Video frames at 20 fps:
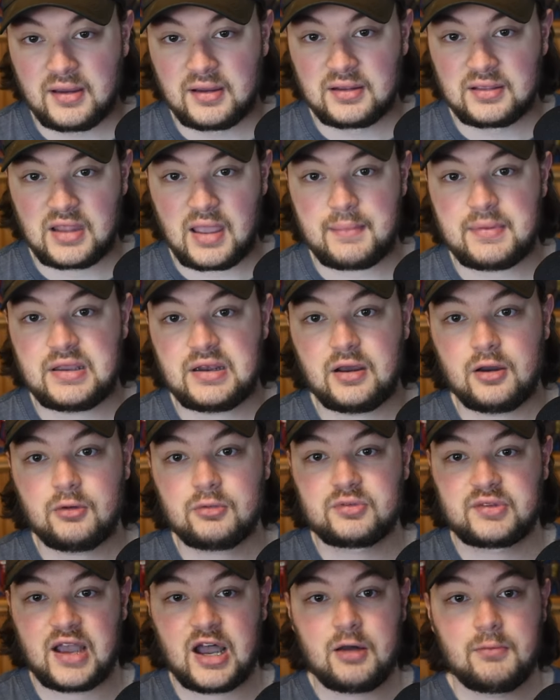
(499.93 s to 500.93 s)
Let me
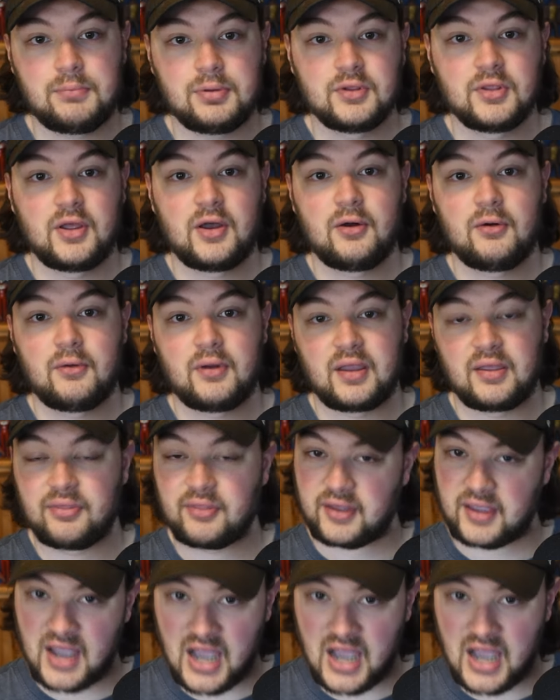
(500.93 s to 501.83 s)
know down below in the